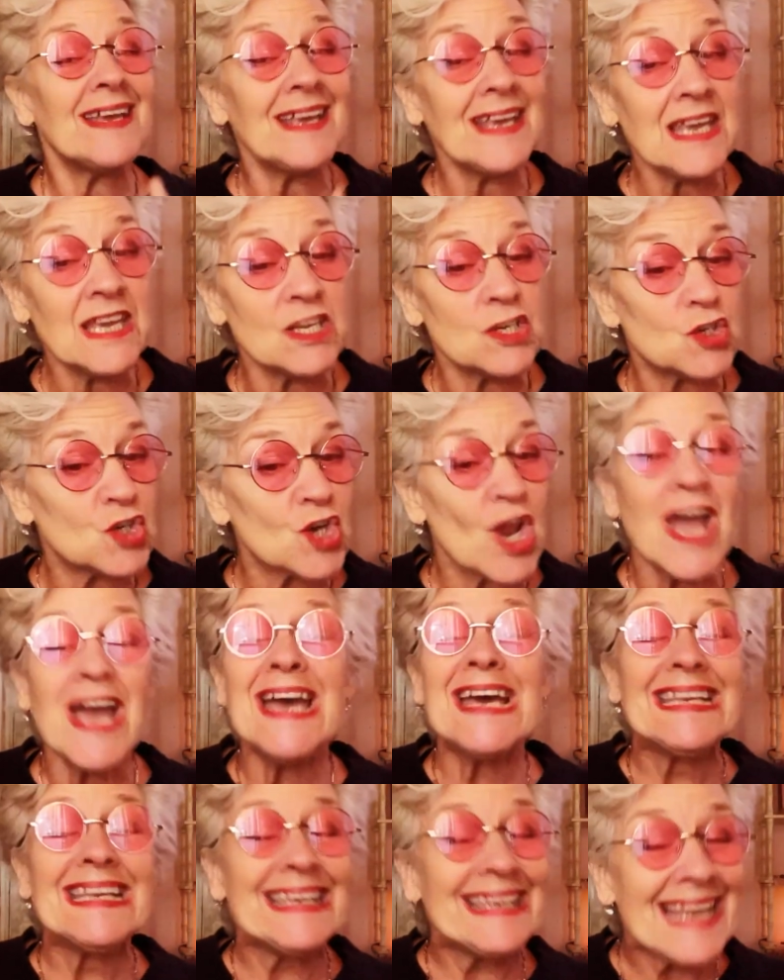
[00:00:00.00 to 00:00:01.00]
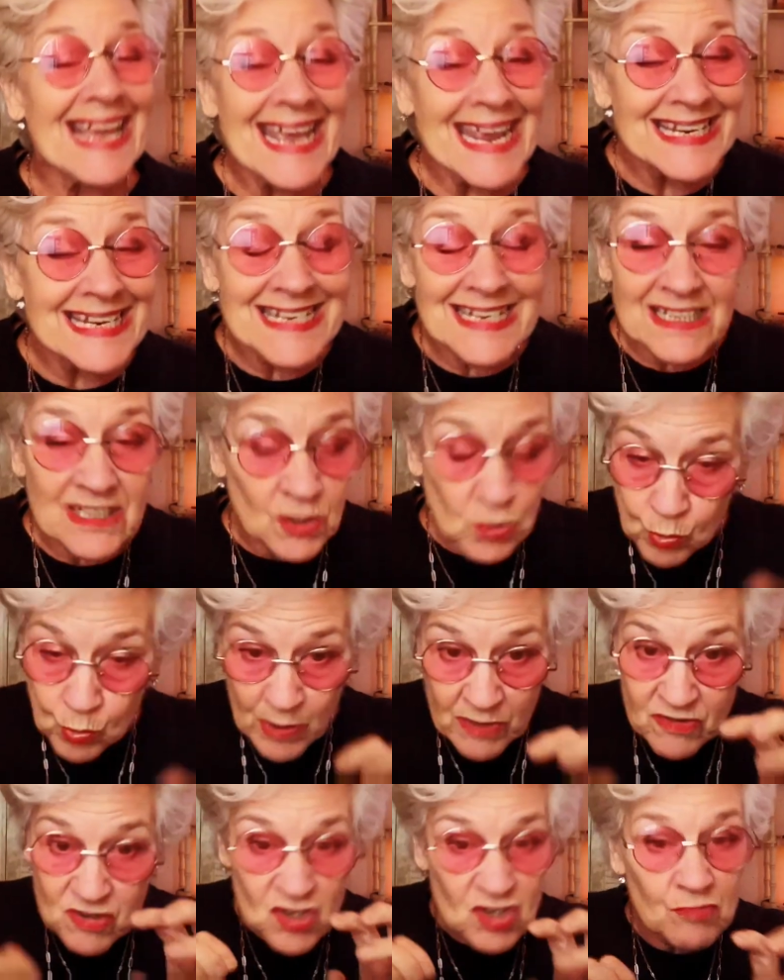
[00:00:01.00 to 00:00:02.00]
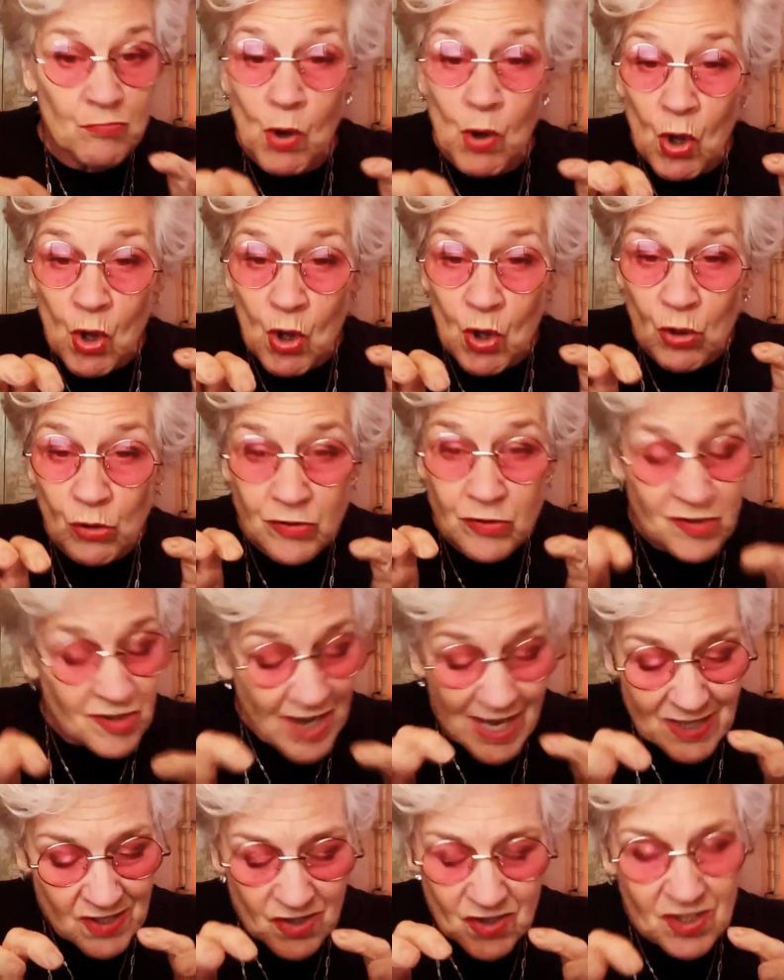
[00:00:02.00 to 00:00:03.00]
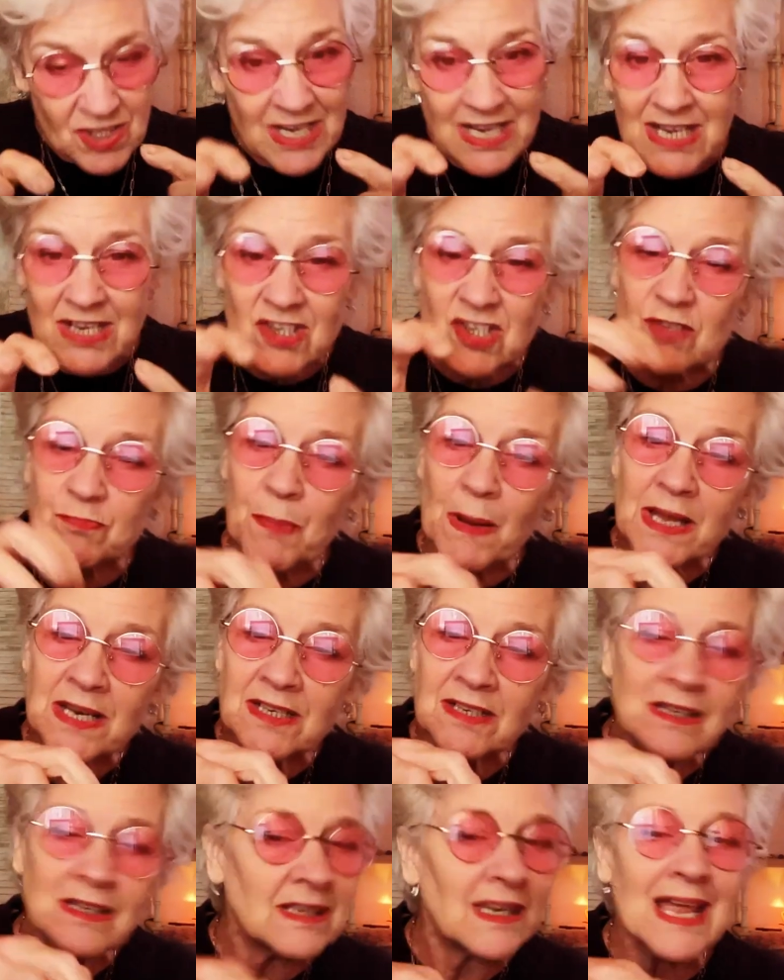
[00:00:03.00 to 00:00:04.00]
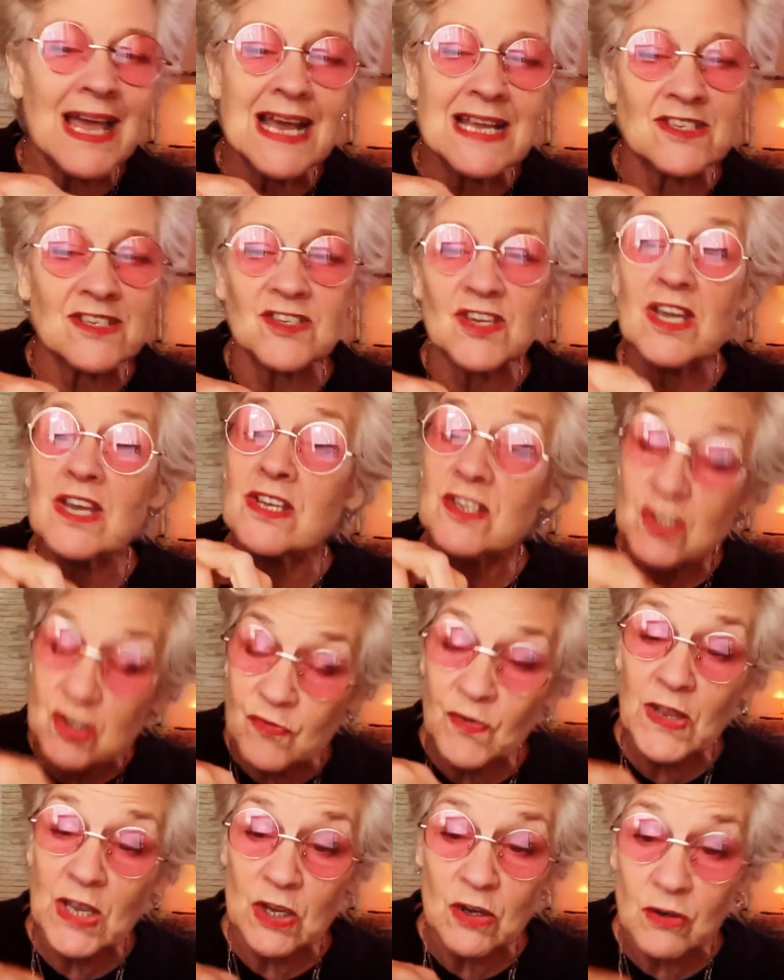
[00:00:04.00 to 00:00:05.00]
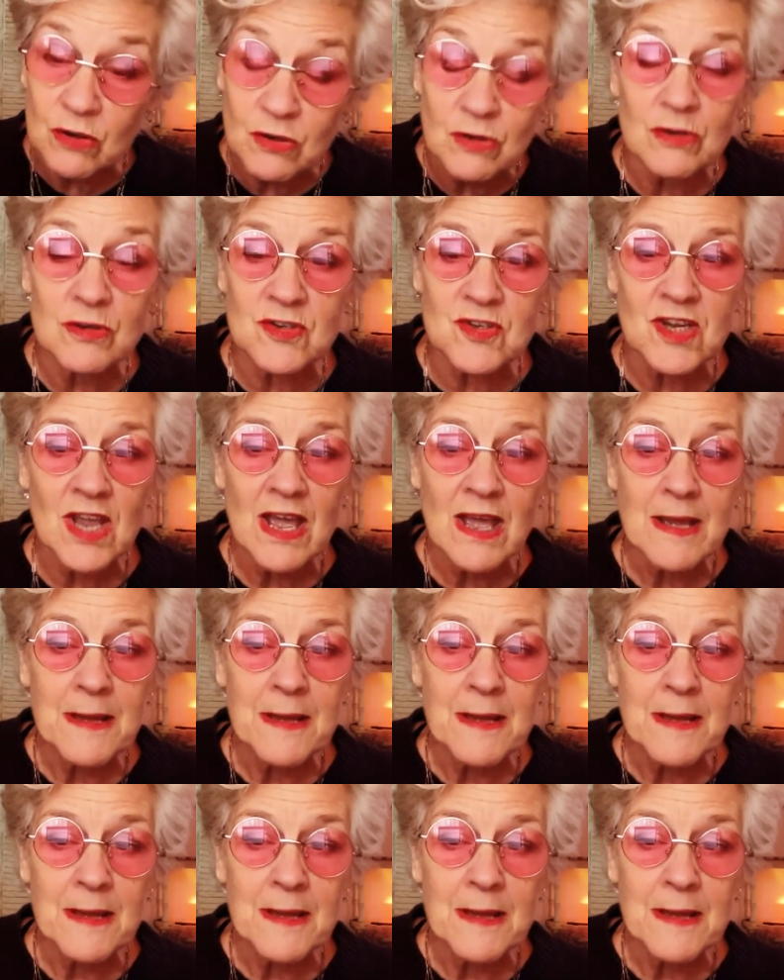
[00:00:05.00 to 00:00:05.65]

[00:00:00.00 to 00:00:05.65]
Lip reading: each laden with small, dusty, spun-glass spheres.